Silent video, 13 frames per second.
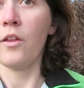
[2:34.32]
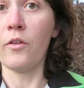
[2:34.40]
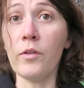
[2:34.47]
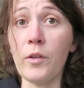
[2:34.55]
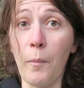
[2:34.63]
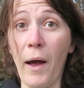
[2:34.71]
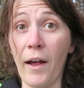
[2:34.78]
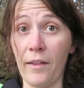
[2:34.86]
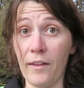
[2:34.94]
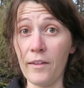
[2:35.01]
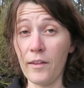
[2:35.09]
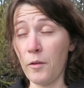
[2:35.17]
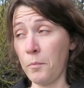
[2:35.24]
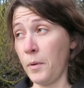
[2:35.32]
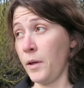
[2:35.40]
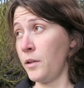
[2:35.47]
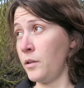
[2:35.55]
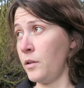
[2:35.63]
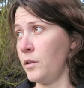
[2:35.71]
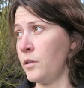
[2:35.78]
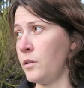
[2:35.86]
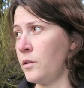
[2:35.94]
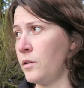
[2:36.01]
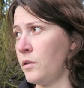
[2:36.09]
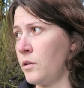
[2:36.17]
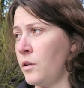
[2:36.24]
So in the past, this has been
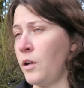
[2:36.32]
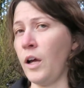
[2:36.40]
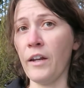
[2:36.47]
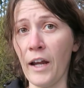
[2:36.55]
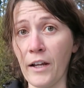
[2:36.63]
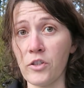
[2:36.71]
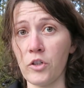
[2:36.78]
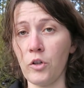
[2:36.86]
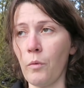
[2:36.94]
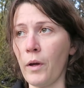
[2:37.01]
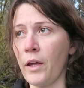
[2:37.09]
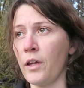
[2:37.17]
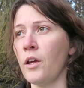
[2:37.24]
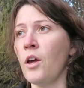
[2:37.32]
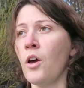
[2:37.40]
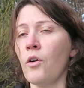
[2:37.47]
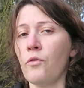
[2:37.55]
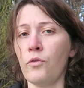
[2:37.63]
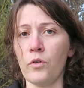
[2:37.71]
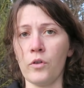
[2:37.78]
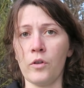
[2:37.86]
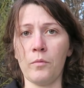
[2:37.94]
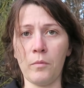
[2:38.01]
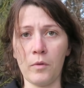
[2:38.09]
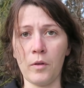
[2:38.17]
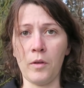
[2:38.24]
a natural way
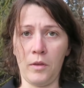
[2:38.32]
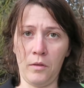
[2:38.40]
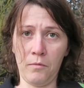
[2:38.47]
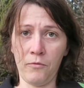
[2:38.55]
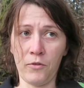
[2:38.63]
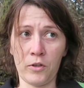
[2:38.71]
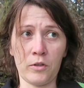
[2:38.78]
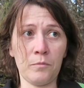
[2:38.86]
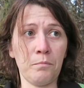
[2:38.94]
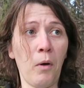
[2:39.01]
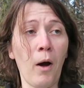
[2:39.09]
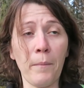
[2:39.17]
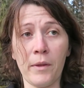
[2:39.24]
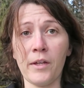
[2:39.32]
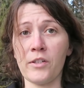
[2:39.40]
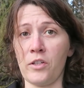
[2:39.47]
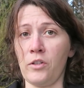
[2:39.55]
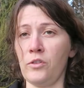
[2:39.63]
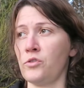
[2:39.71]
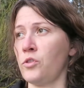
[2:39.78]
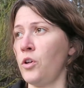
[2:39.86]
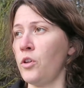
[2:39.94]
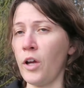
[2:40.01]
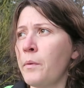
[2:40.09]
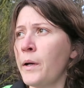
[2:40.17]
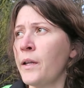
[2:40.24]
for population
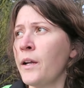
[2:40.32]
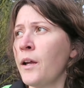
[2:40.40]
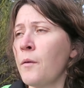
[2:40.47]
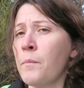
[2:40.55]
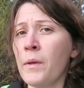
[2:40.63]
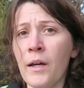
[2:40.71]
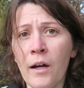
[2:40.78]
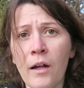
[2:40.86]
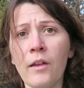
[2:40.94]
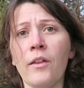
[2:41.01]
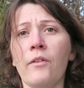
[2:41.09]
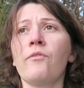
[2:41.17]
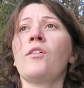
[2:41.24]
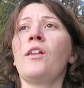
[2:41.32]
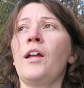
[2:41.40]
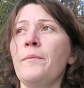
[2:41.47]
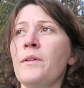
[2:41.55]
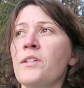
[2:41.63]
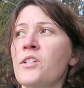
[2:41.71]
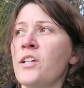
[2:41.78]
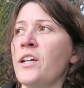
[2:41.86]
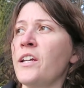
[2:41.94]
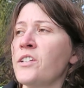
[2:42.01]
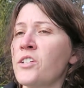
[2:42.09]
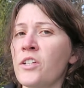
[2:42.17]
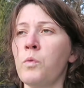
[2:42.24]
control, but because of climate
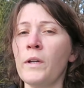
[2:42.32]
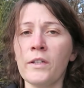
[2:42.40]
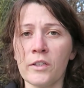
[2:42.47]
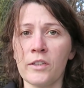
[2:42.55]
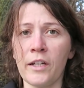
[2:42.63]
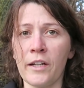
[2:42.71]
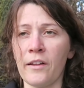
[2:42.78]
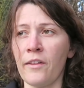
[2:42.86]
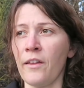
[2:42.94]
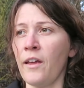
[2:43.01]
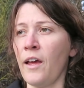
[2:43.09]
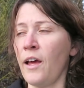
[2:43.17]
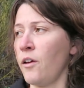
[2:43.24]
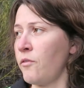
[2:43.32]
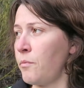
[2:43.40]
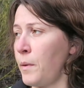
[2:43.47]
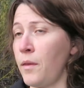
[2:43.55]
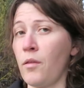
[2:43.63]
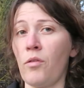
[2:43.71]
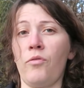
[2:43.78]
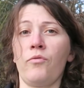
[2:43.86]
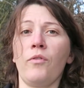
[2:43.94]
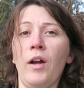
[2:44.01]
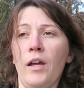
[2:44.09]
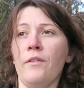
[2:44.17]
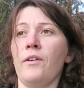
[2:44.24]
change, winter ticks have been
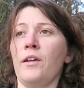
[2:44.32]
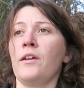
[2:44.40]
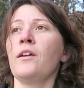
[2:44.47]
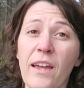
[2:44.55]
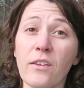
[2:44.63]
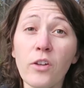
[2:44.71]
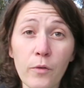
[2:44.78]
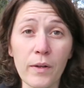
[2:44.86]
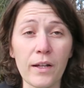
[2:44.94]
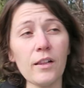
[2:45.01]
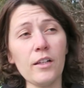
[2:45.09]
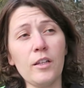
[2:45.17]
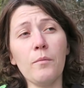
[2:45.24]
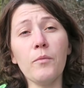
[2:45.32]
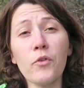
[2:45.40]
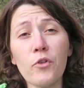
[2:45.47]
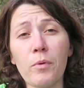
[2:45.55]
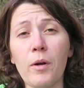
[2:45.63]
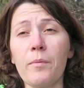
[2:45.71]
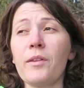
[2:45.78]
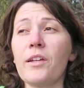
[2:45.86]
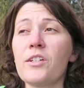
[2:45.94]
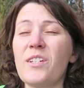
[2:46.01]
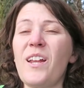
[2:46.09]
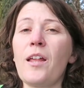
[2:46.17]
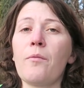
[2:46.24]
thriving. In New England, the moose
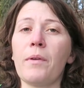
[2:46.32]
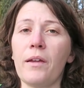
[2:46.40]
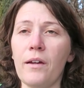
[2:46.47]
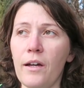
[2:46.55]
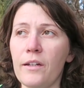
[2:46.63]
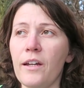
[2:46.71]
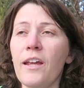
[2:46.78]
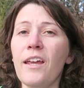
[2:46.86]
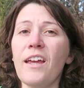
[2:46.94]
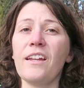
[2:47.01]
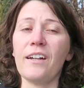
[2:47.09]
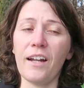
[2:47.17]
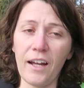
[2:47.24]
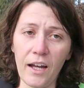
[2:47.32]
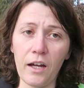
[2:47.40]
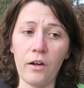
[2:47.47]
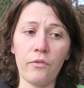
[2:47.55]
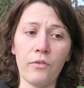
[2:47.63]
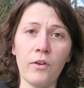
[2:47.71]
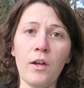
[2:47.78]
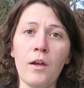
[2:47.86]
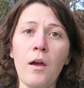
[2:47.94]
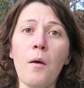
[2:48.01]
population has been cut in half,